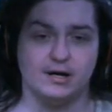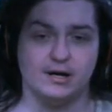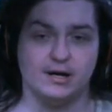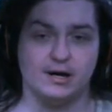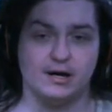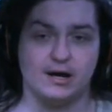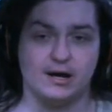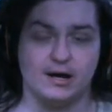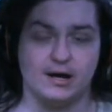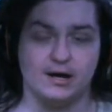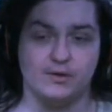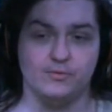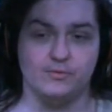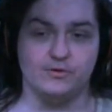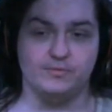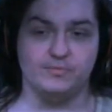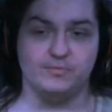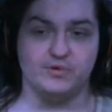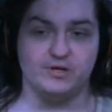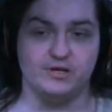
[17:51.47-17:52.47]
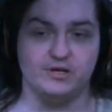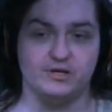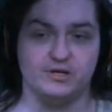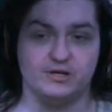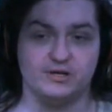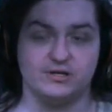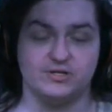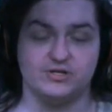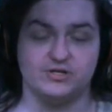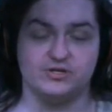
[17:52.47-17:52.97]
I would be
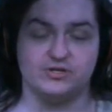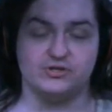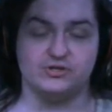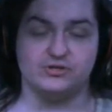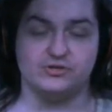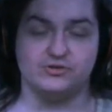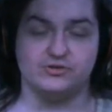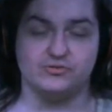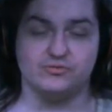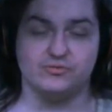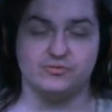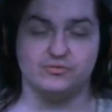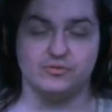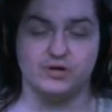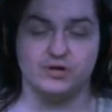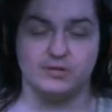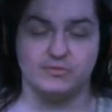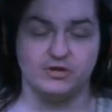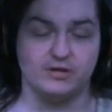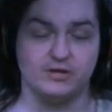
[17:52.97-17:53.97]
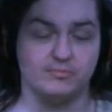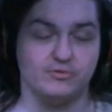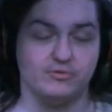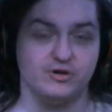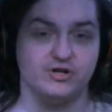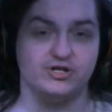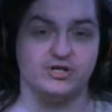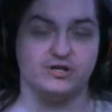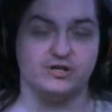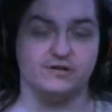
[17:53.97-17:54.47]
extremely
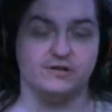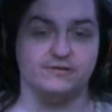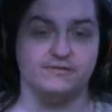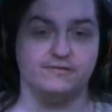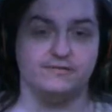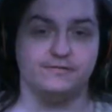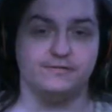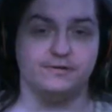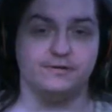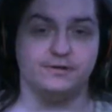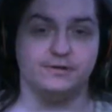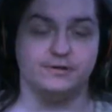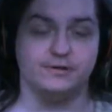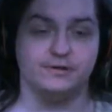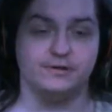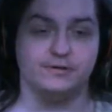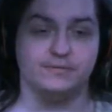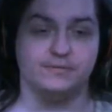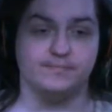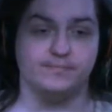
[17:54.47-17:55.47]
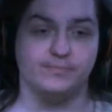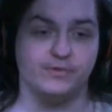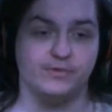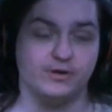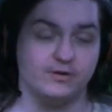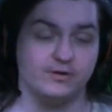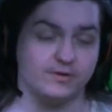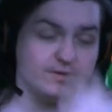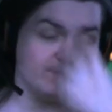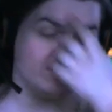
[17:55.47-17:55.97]
appreciative.
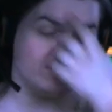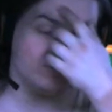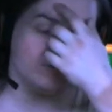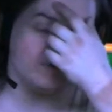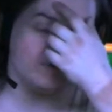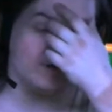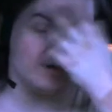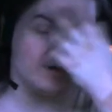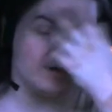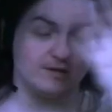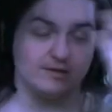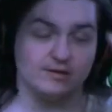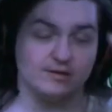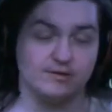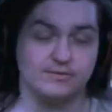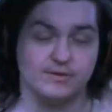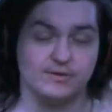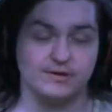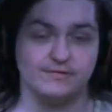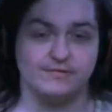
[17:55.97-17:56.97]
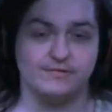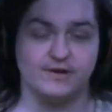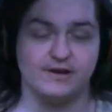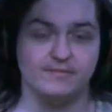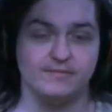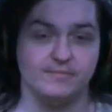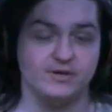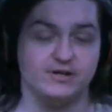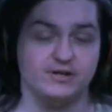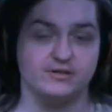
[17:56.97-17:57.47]
Even just taking, like
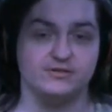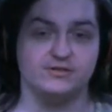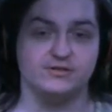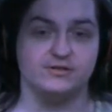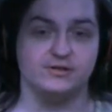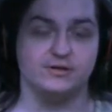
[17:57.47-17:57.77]
5 minutes,